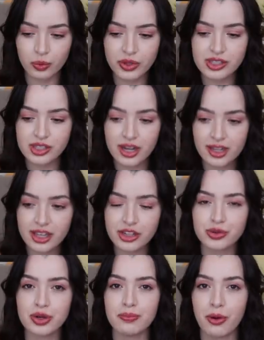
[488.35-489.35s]
We started like
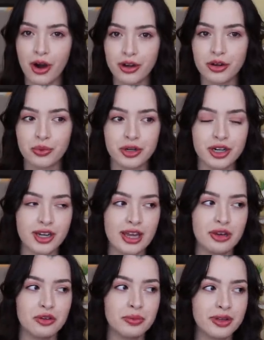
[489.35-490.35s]
doing partner work
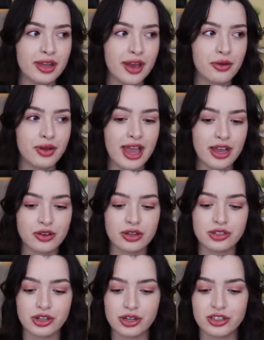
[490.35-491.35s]
and it would be like, okay, you
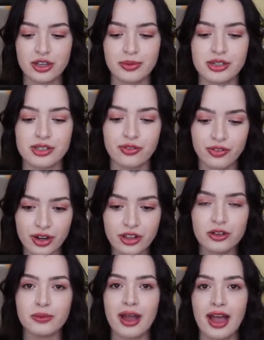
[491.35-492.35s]
can turn to the person in front of
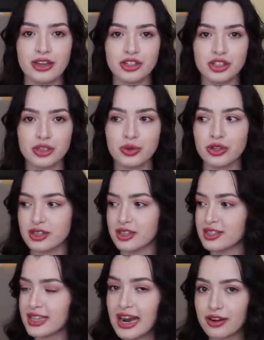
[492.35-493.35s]
you, behind you, or to
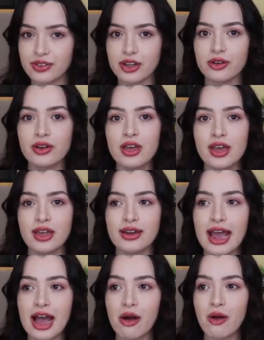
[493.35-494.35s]
the side of you.
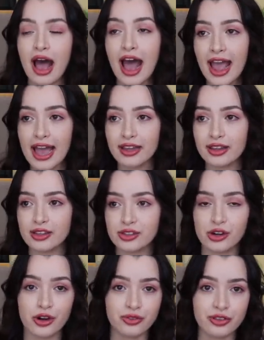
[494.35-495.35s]
Now, I had
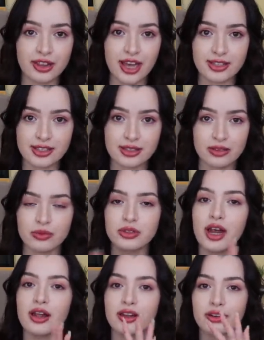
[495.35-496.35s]
this girlfriend that's,
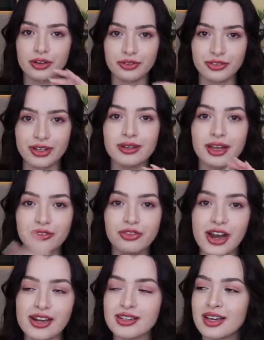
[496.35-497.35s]
well, not like girlfriend, like
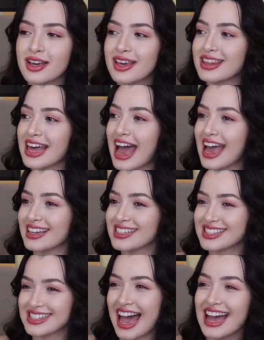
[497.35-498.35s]
friend, that
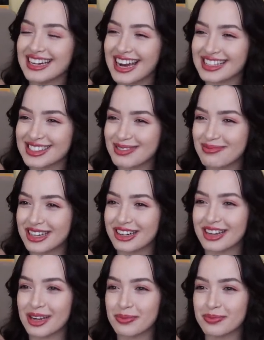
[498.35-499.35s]
sat next to me.
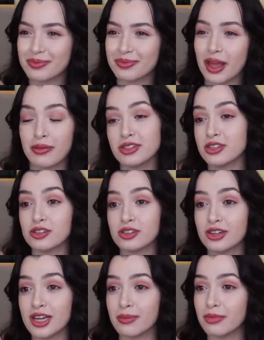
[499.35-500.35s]
Her name, I'm just gonna use
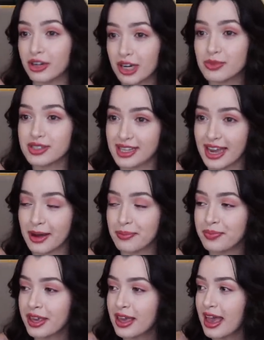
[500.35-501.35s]
her name. Her name was Sam.